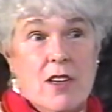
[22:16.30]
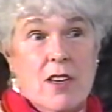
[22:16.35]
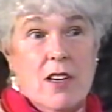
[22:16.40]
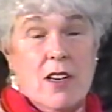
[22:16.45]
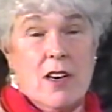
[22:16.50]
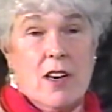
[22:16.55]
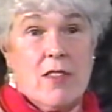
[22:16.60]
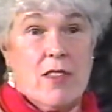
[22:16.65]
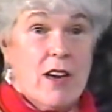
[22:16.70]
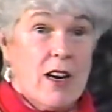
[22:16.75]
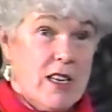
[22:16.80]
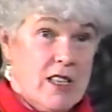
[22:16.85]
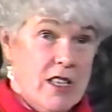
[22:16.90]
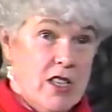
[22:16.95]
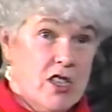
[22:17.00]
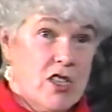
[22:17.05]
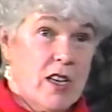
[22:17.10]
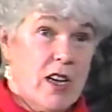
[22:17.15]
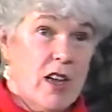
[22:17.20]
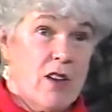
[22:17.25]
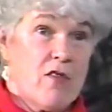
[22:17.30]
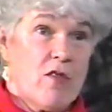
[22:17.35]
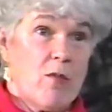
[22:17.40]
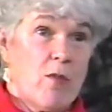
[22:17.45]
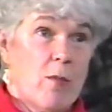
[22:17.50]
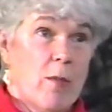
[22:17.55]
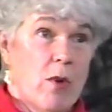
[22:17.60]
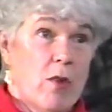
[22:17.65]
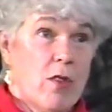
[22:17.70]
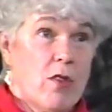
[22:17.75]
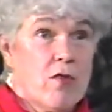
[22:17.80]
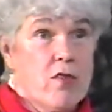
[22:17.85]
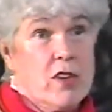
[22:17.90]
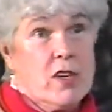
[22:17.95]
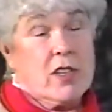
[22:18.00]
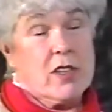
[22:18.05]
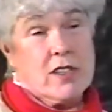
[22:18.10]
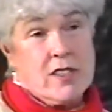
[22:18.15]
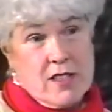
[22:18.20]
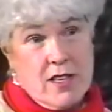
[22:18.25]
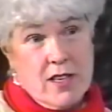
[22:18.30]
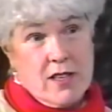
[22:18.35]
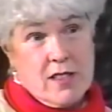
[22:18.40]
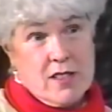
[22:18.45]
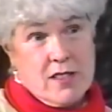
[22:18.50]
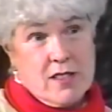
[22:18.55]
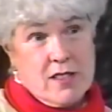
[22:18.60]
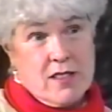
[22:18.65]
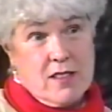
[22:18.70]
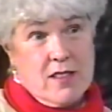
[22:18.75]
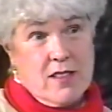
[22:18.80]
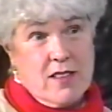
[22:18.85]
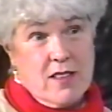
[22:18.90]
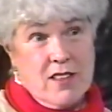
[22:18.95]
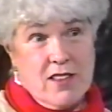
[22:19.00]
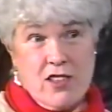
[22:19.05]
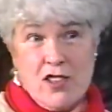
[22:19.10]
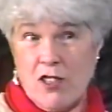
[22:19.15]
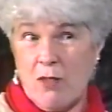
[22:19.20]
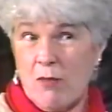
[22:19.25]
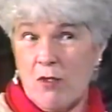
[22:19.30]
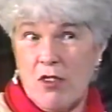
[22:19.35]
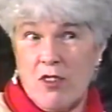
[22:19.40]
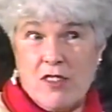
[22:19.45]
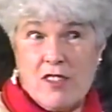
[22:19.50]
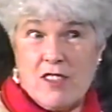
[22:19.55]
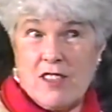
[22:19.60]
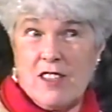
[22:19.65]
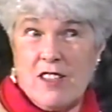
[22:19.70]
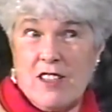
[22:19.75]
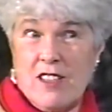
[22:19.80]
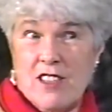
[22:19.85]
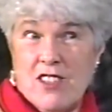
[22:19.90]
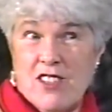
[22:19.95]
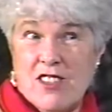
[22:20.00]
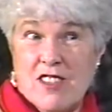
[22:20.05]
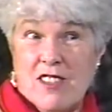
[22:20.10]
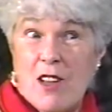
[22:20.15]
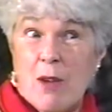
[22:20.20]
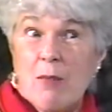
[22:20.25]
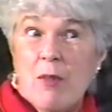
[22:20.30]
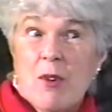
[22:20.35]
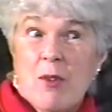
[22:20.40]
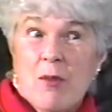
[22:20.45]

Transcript: Then I teach again from about 3 till 6. Jim cooks a delicious supper